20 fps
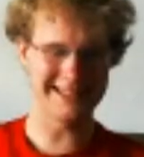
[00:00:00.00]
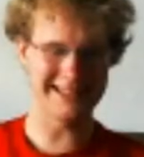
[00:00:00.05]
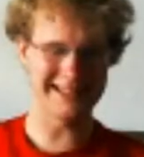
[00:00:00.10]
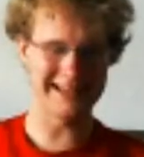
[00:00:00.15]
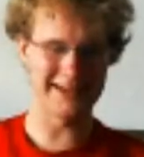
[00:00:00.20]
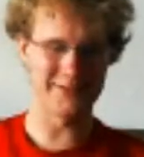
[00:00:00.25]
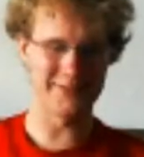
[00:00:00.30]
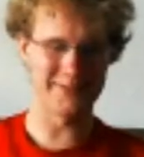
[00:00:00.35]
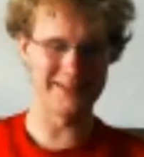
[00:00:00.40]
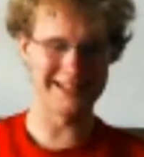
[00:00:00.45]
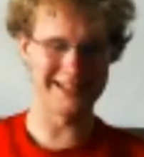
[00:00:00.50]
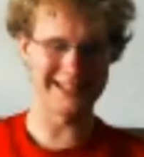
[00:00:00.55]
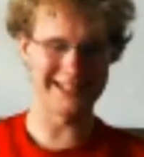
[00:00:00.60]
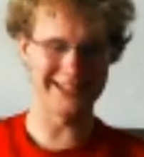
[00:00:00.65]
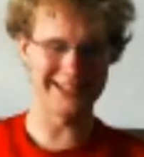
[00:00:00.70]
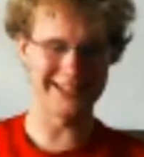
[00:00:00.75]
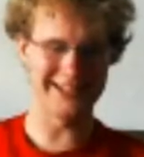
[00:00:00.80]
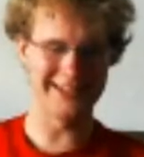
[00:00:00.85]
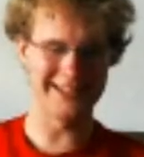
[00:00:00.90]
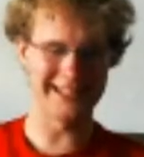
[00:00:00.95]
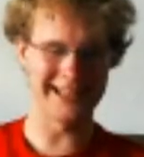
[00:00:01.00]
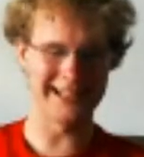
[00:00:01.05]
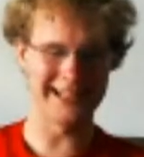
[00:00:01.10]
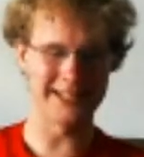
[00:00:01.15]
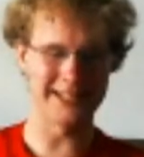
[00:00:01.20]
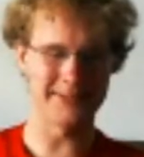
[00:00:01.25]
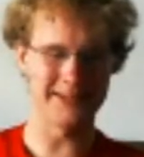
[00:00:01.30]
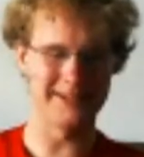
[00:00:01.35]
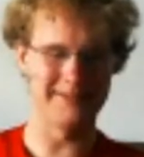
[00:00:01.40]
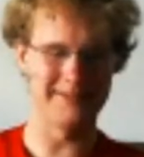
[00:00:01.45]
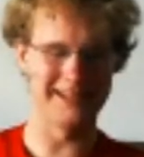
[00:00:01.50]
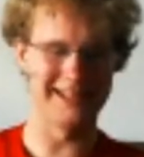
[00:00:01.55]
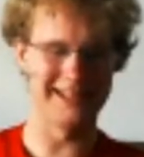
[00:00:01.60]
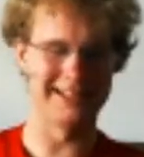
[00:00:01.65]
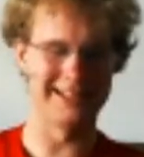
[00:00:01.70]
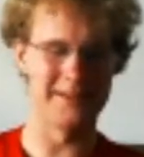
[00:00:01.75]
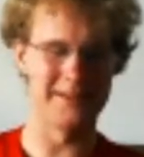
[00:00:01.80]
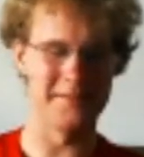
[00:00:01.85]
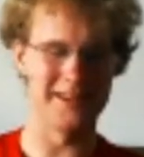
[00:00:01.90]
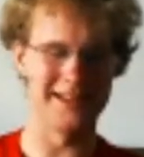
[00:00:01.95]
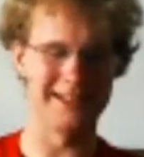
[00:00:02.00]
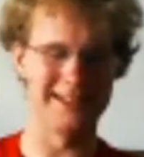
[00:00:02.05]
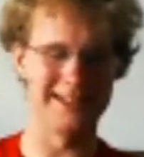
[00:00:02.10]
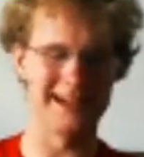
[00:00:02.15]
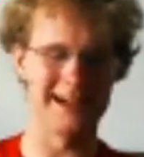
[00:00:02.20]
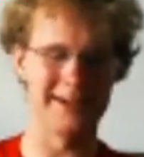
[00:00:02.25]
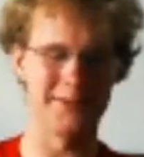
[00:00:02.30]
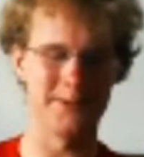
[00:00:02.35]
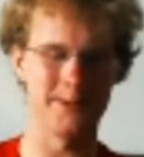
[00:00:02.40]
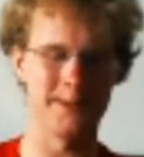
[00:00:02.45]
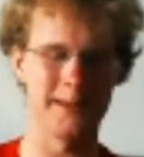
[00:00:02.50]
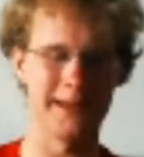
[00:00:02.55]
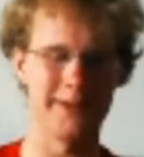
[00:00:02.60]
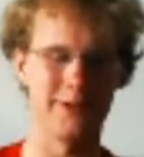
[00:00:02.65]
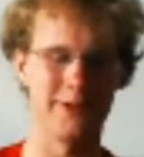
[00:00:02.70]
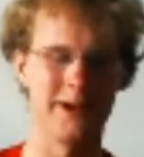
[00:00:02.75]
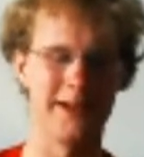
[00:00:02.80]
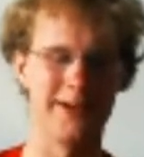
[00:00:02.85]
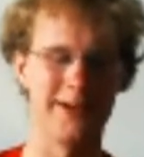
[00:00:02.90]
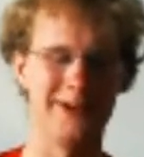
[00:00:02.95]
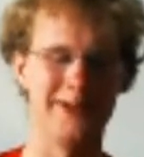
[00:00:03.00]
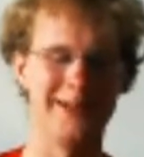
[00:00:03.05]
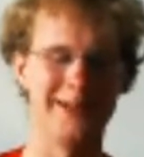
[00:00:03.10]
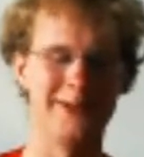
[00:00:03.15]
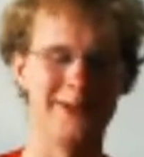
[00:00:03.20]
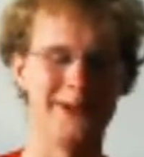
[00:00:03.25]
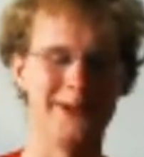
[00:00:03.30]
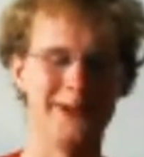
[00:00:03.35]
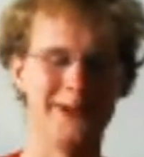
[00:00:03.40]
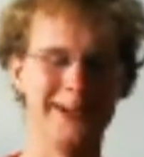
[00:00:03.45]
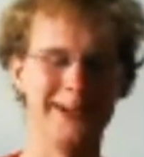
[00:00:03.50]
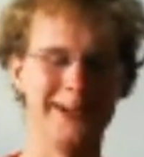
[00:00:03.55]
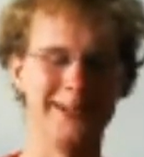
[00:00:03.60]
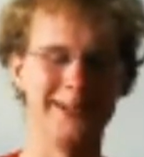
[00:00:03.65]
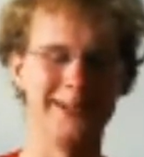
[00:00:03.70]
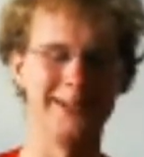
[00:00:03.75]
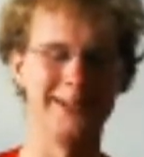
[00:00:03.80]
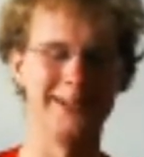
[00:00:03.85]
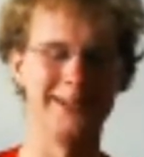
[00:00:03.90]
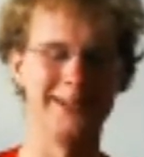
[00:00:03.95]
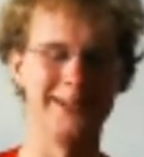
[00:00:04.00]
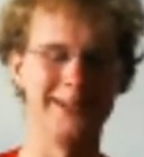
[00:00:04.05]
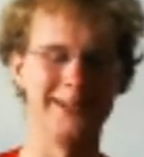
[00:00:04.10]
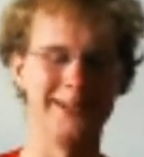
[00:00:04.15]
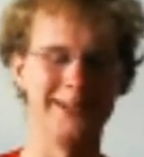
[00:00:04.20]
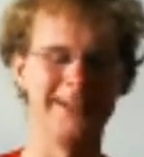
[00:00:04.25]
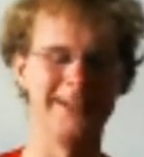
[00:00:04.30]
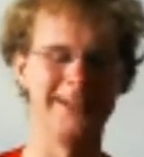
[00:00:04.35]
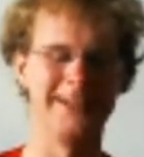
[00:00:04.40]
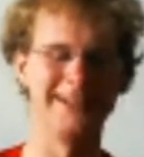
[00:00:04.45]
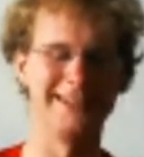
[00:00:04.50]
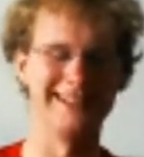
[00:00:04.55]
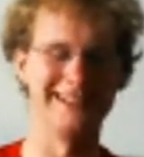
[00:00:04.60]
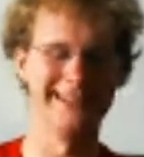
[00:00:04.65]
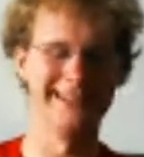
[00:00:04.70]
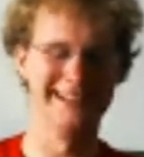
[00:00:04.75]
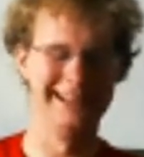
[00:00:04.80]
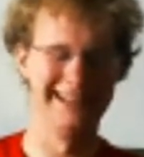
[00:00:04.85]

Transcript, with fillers: the government's still using XP because some of the software they run only works with IE6.